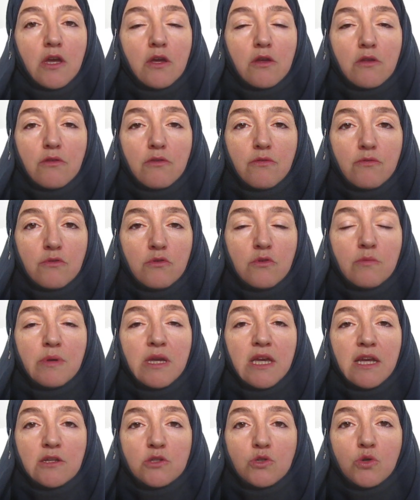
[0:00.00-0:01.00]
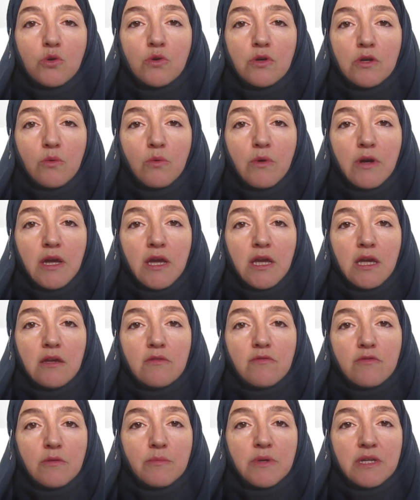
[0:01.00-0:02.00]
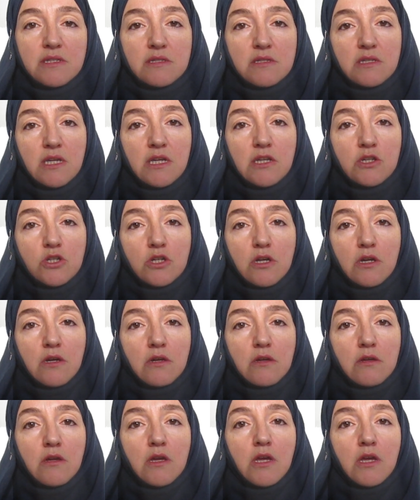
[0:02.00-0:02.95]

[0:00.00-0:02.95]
through being torn away from his teacher,